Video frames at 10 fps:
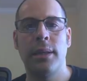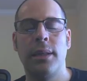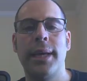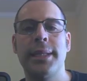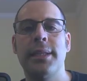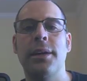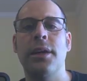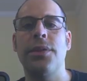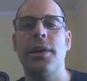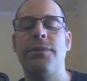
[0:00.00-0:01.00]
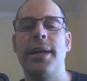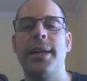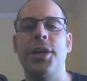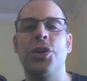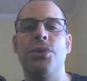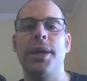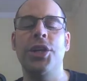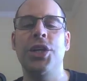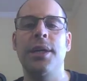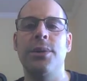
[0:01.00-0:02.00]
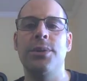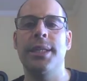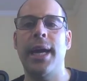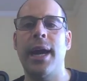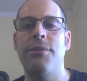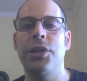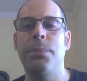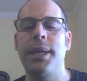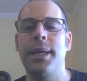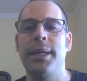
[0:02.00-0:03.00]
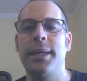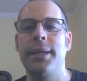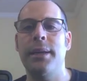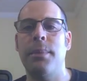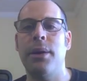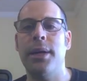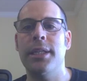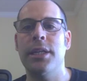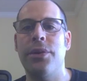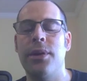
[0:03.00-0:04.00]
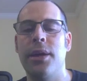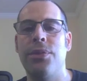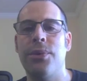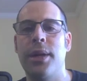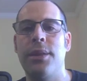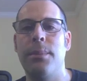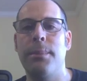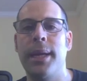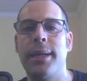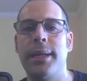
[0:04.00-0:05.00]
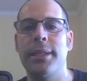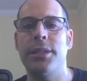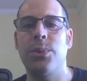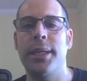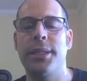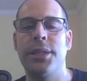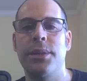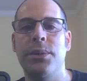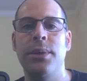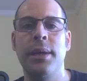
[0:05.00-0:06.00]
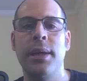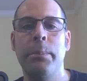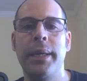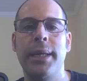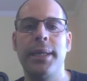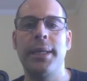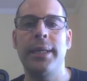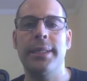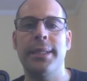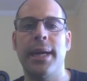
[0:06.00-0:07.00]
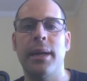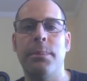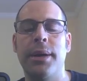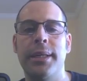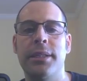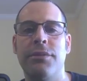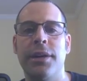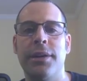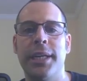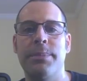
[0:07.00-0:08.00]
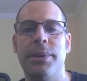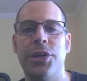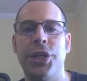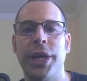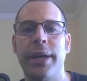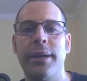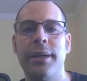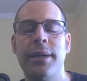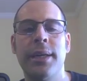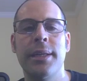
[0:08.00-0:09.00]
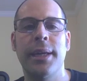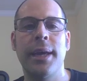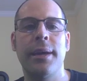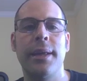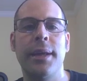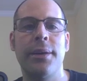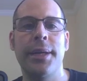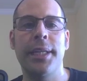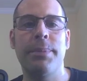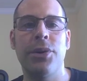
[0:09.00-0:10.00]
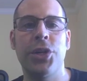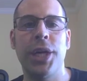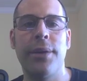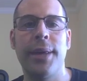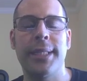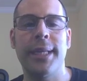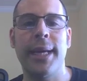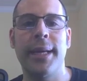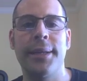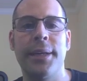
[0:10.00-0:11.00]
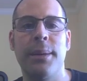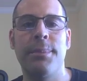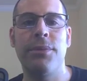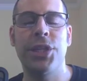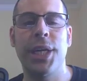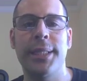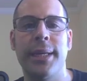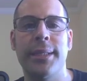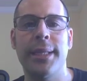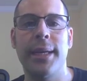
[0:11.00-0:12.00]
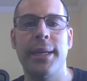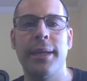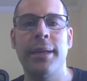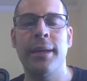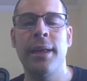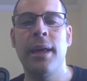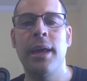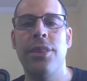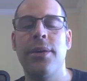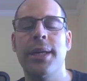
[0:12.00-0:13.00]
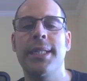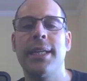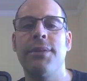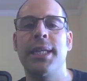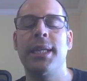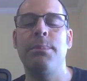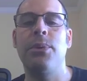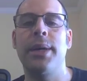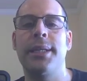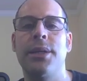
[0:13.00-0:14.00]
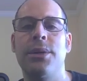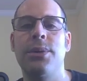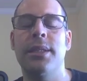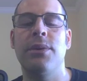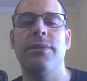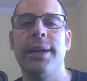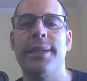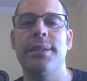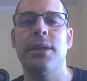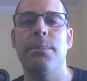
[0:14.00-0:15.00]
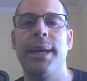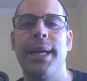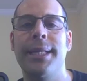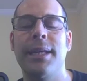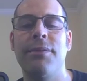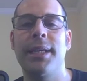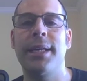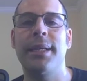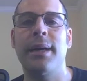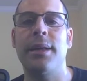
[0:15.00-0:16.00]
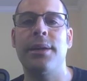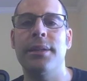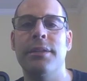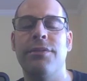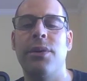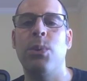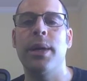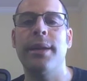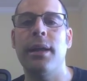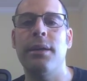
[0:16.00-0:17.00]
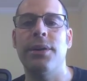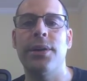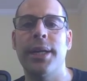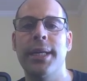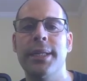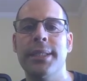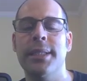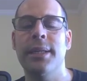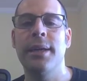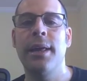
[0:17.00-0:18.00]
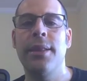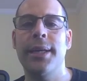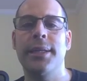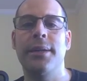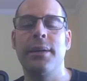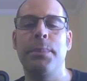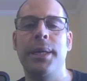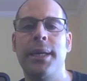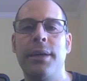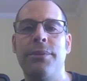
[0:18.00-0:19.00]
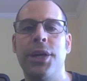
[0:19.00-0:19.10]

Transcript: Let's look at their financial ratios. The average PE in the market's 33, the median is 22. PE is stock price over earnings per share. To calculate earnings per share, that's net income over shares outstanding. They're at 17.2, so investors are paying $17 for $1 of earnings. That's a good PE